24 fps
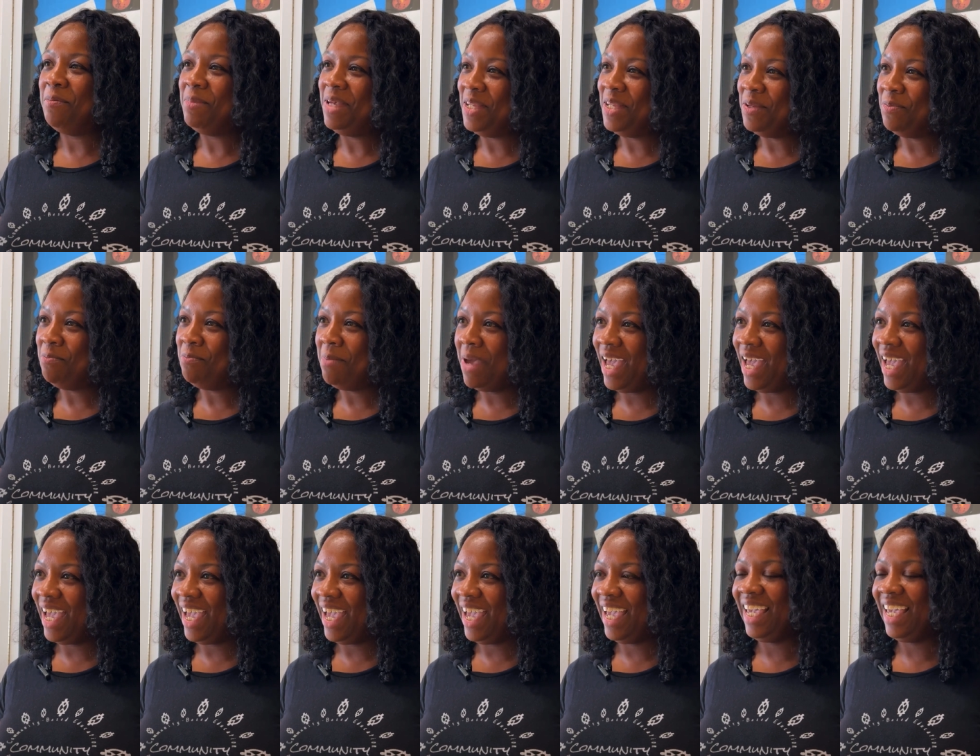in
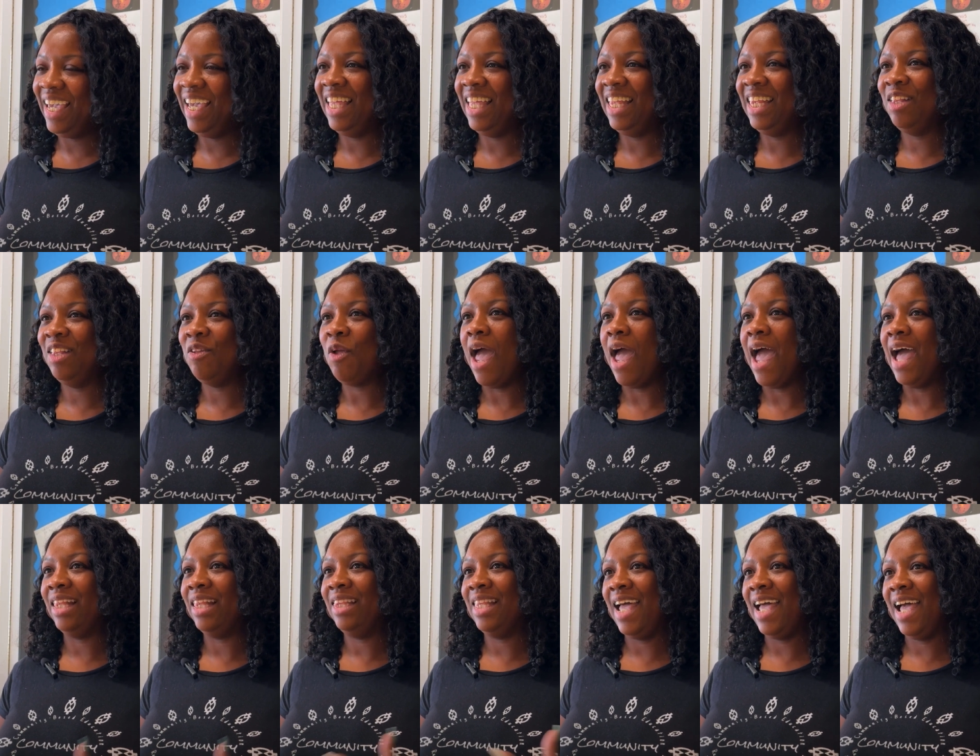May. And
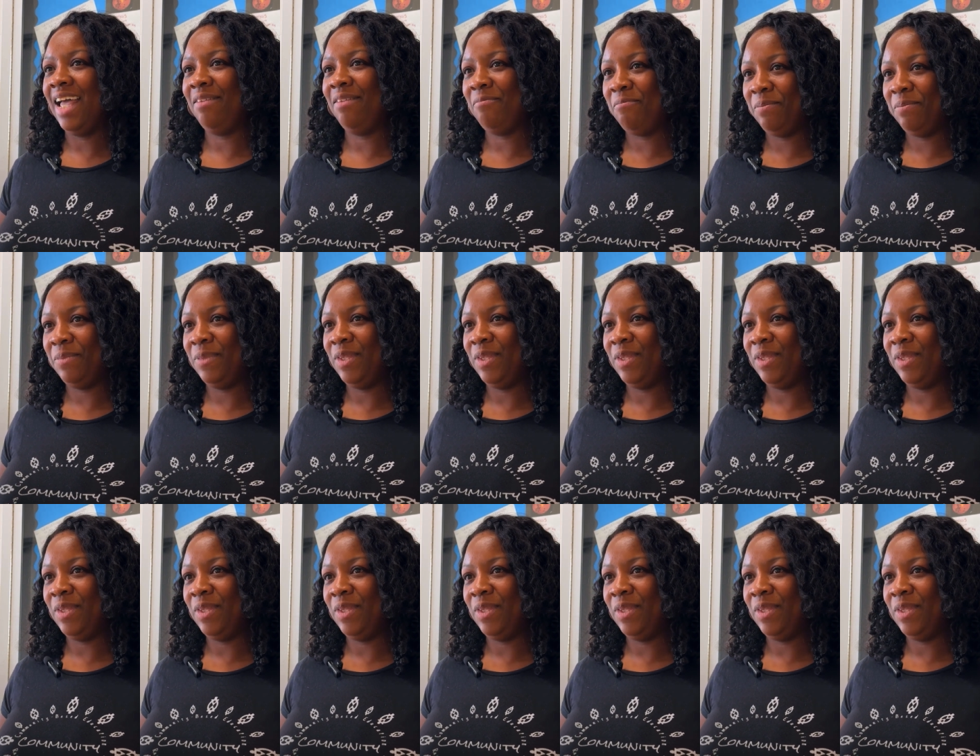at that